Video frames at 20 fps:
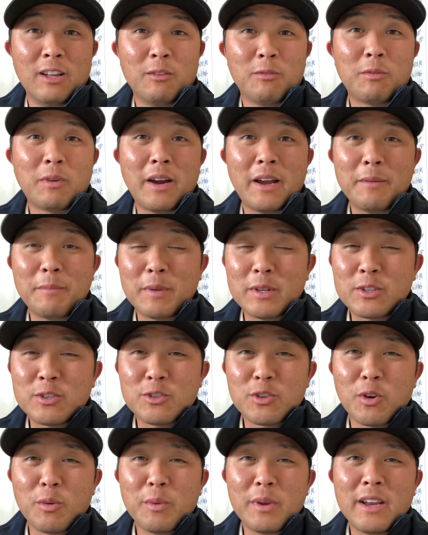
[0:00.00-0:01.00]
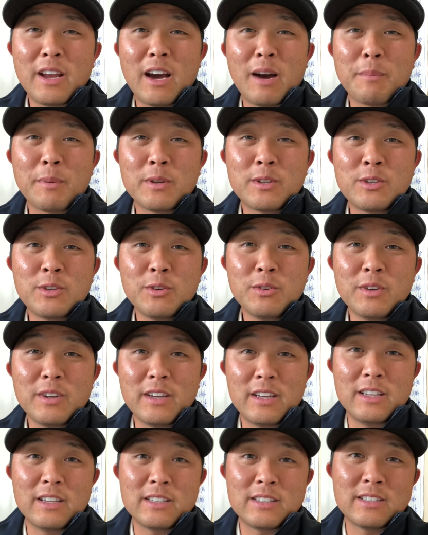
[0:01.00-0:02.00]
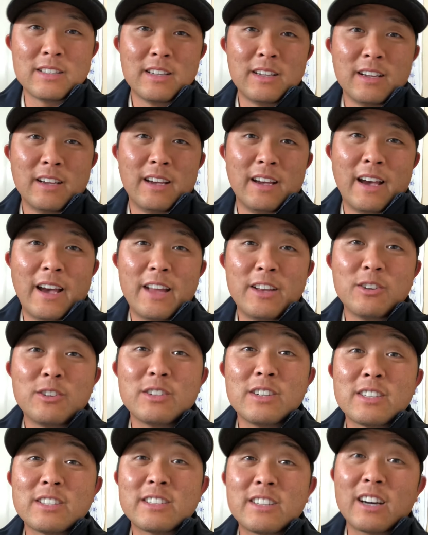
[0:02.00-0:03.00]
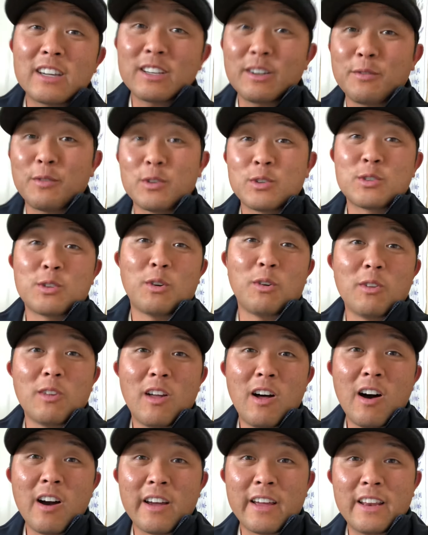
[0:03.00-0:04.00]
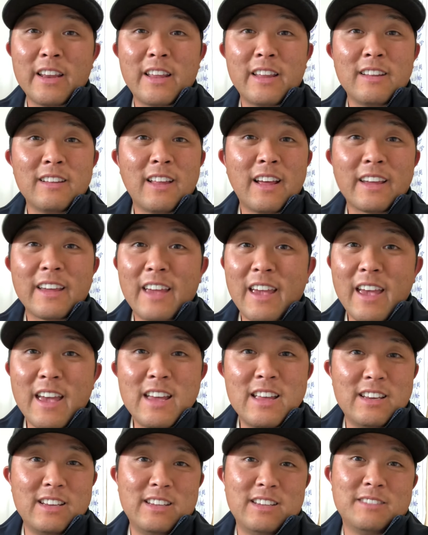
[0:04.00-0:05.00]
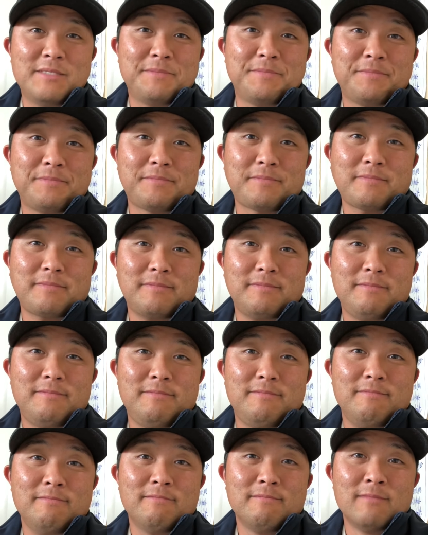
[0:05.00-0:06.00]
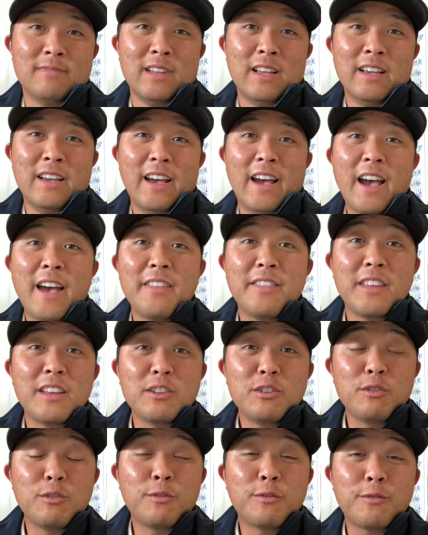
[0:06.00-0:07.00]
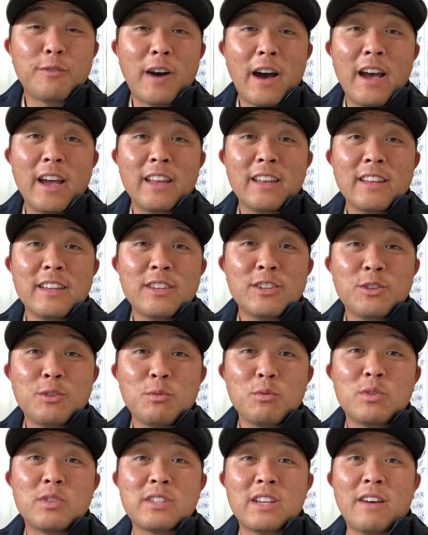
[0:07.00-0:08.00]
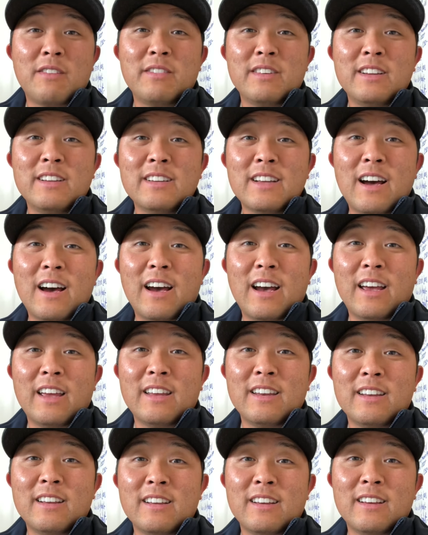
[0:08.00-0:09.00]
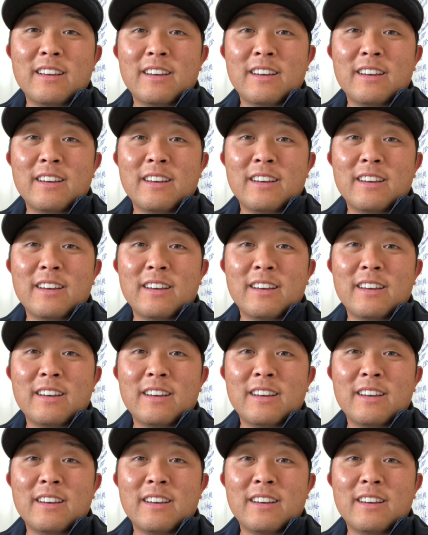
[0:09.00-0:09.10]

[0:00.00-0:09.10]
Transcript: right? But so many opportunities, and you're just stuck there for so long, and then like 80. And then you finally shoot 79,